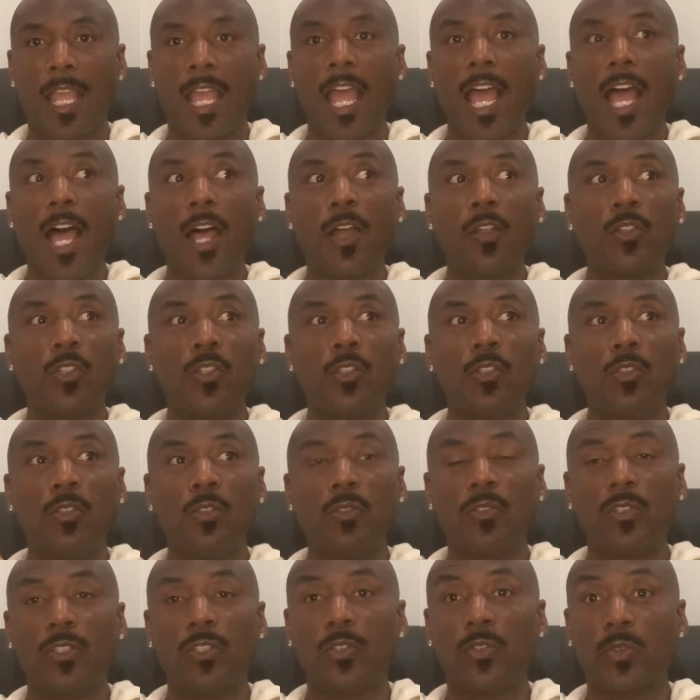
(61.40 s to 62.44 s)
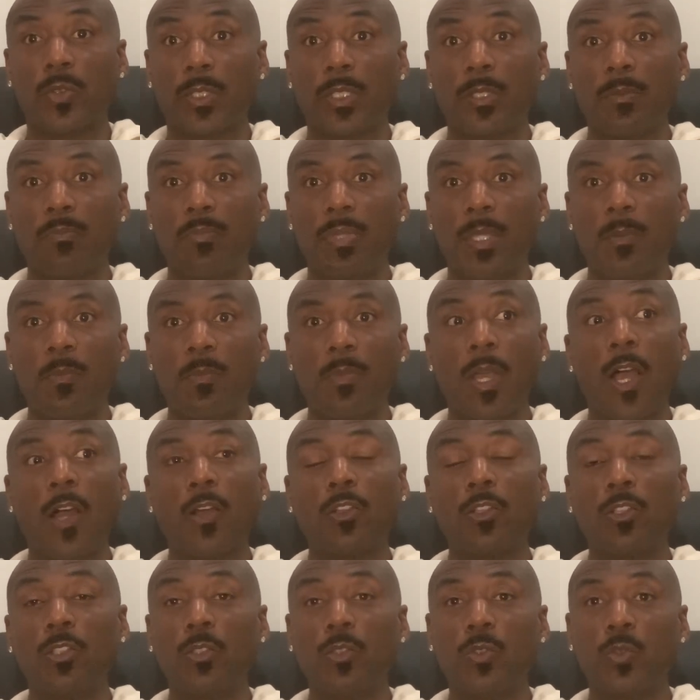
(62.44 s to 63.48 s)
How do you treat people? How
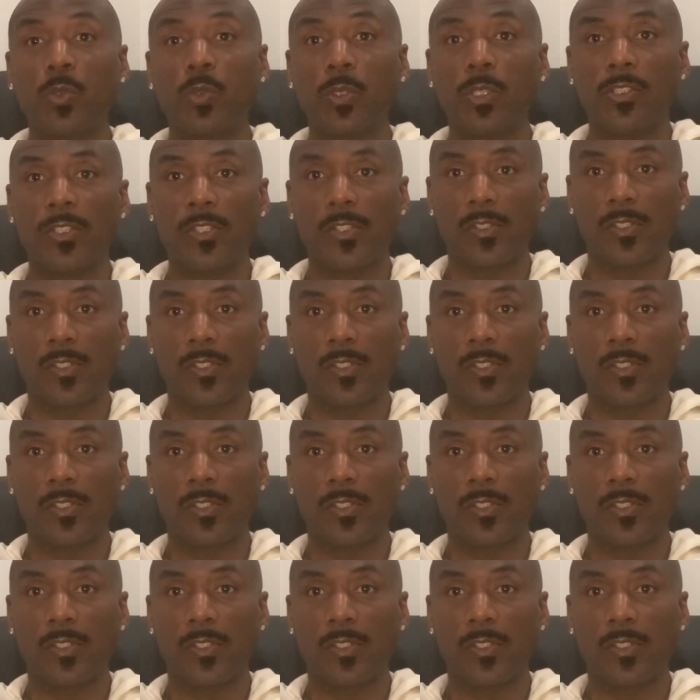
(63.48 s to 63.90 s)
do you treat